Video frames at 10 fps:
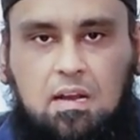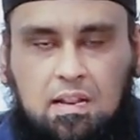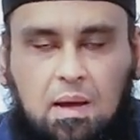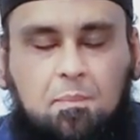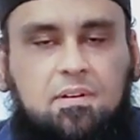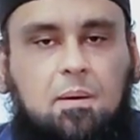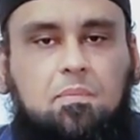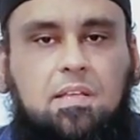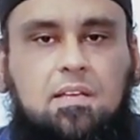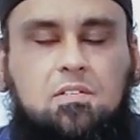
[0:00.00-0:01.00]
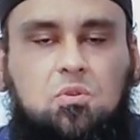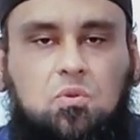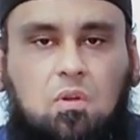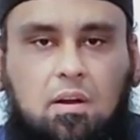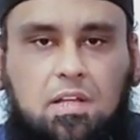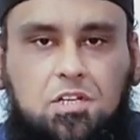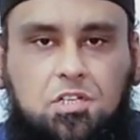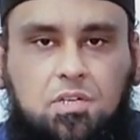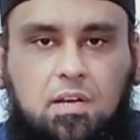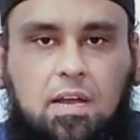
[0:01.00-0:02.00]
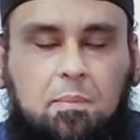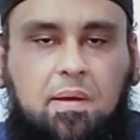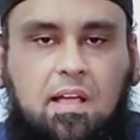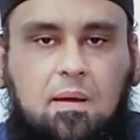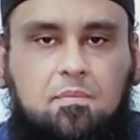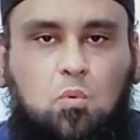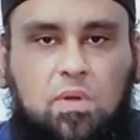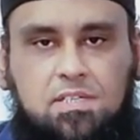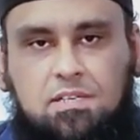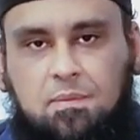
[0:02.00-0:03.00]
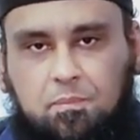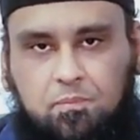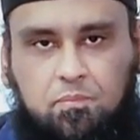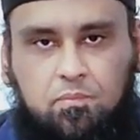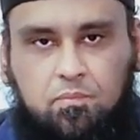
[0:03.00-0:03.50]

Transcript: lumped up these two knowledge, it becomes wisdom.